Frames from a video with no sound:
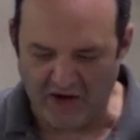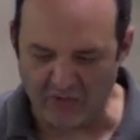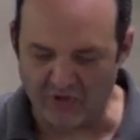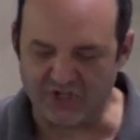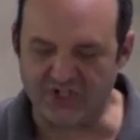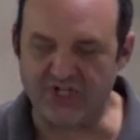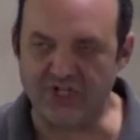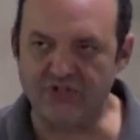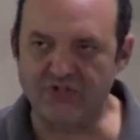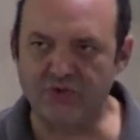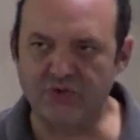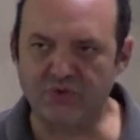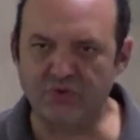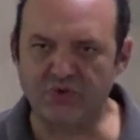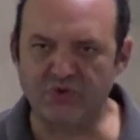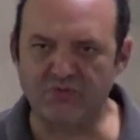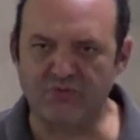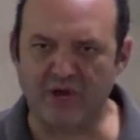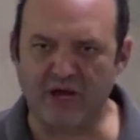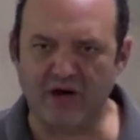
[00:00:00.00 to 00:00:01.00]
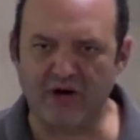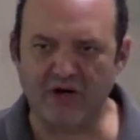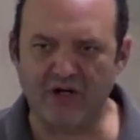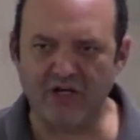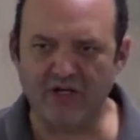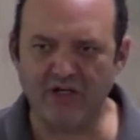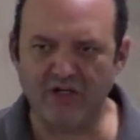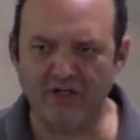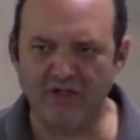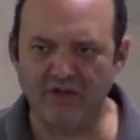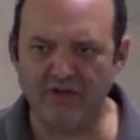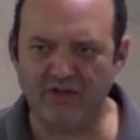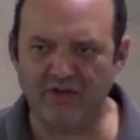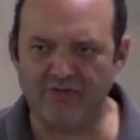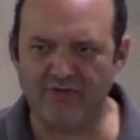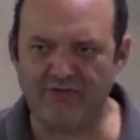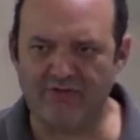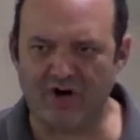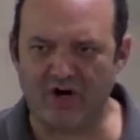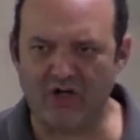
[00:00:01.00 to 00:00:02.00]
When Jesus was buried, they
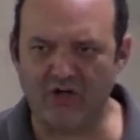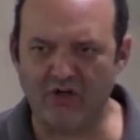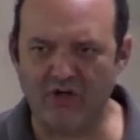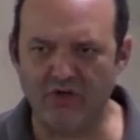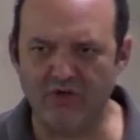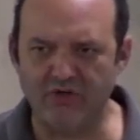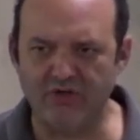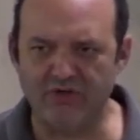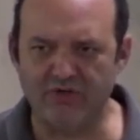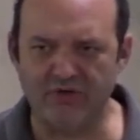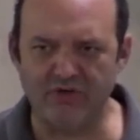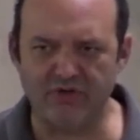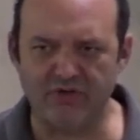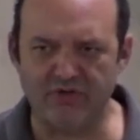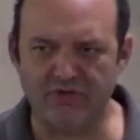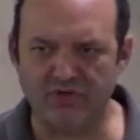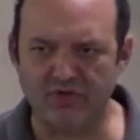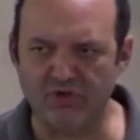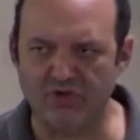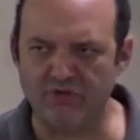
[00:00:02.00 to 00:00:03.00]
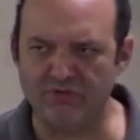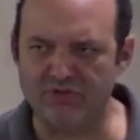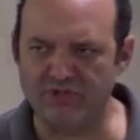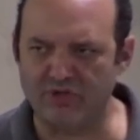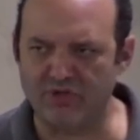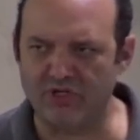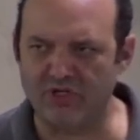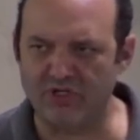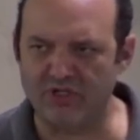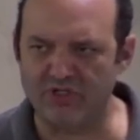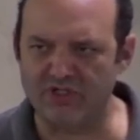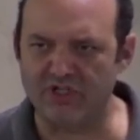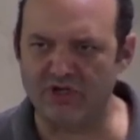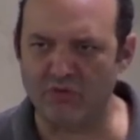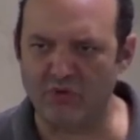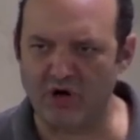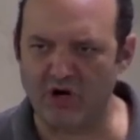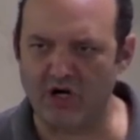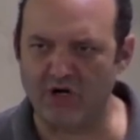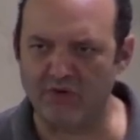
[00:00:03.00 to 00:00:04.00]
followed to the tomb so they could see
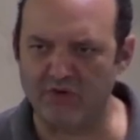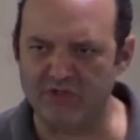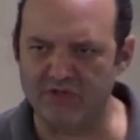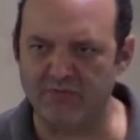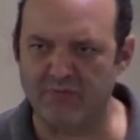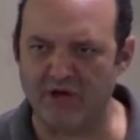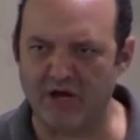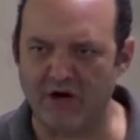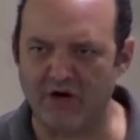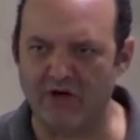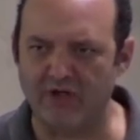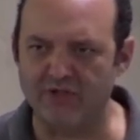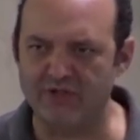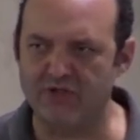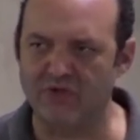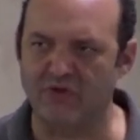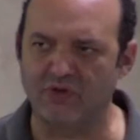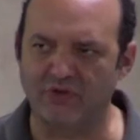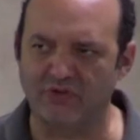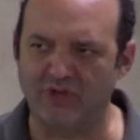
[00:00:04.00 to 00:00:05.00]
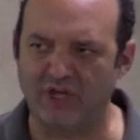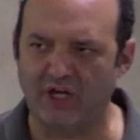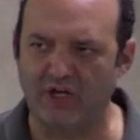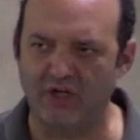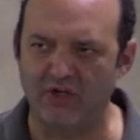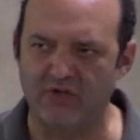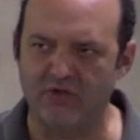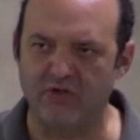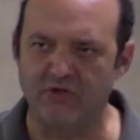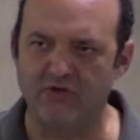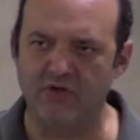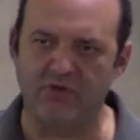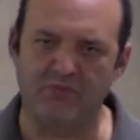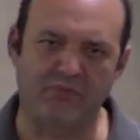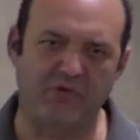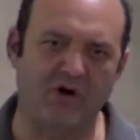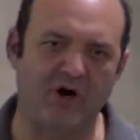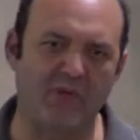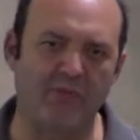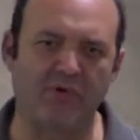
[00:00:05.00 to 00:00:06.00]
where he was buried so that they could do the
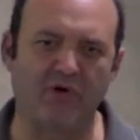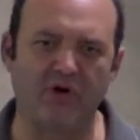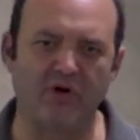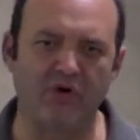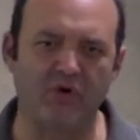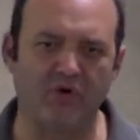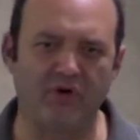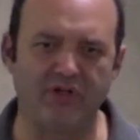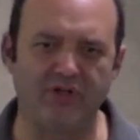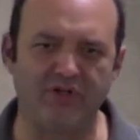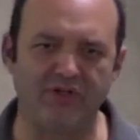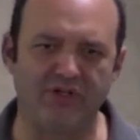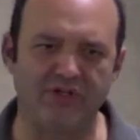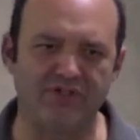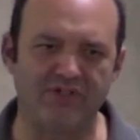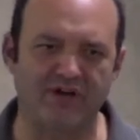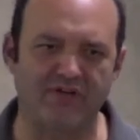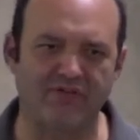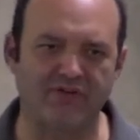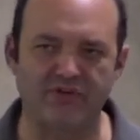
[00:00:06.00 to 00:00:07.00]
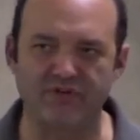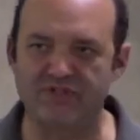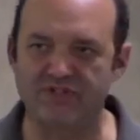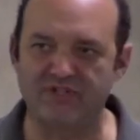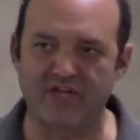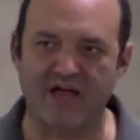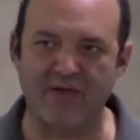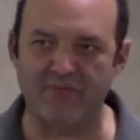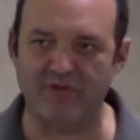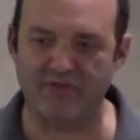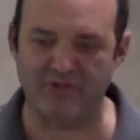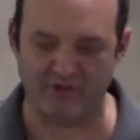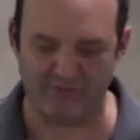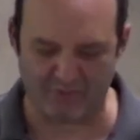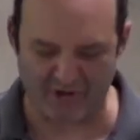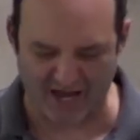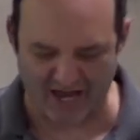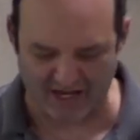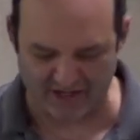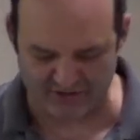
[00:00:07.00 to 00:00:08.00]
proper anointings after the Sabbath
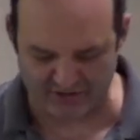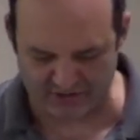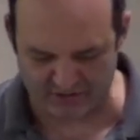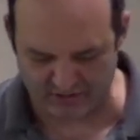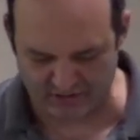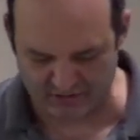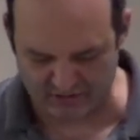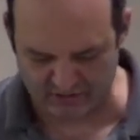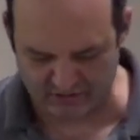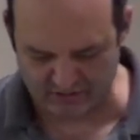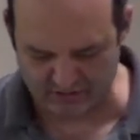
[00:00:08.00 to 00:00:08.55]
had passed.